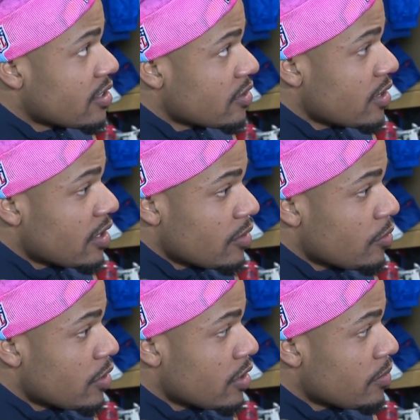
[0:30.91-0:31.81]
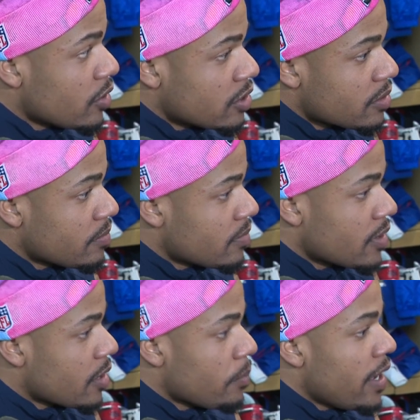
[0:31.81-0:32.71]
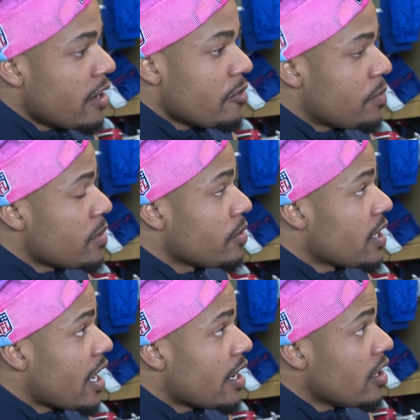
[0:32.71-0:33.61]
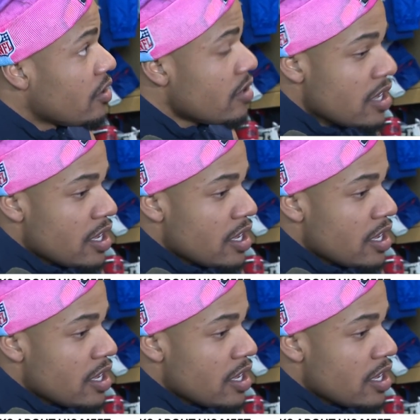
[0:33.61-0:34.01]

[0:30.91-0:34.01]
He's one of the most competitive people that I know.